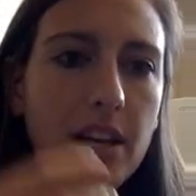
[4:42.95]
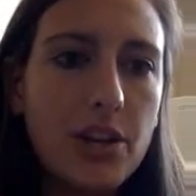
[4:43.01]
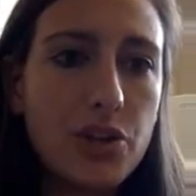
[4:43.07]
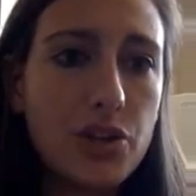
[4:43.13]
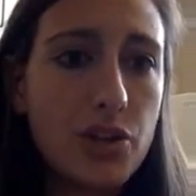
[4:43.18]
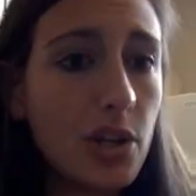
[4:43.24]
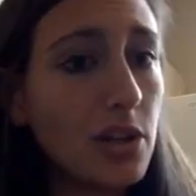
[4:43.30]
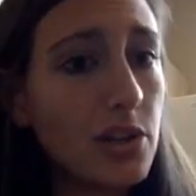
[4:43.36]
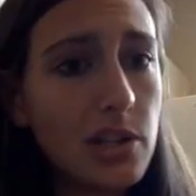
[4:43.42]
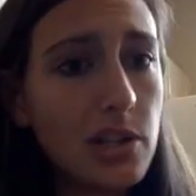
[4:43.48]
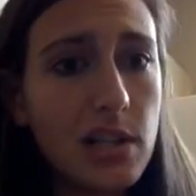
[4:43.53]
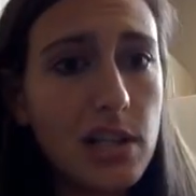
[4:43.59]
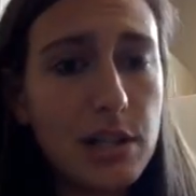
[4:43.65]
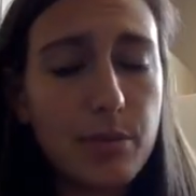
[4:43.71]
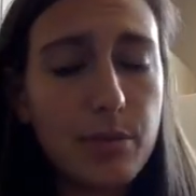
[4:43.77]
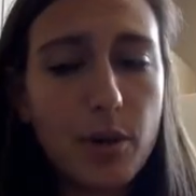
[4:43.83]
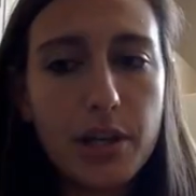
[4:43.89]
an assault to
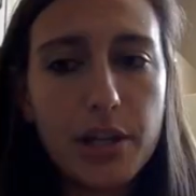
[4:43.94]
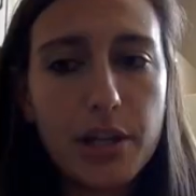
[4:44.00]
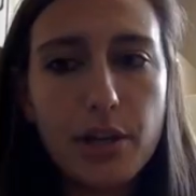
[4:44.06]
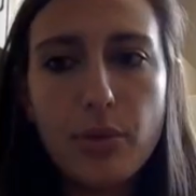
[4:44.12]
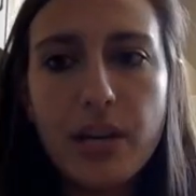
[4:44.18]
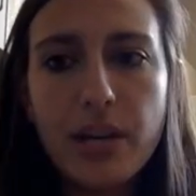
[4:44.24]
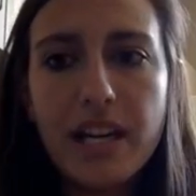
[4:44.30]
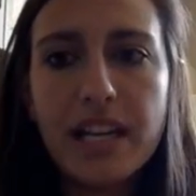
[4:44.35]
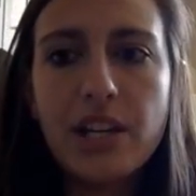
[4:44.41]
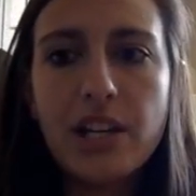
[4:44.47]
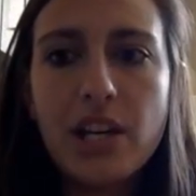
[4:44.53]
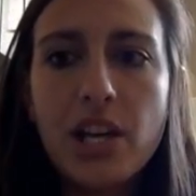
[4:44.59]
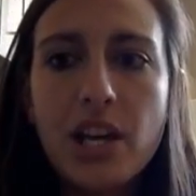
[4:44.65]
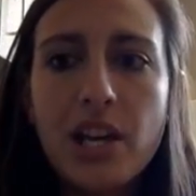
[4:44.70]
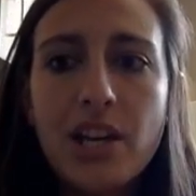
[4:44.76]
this part of your brain,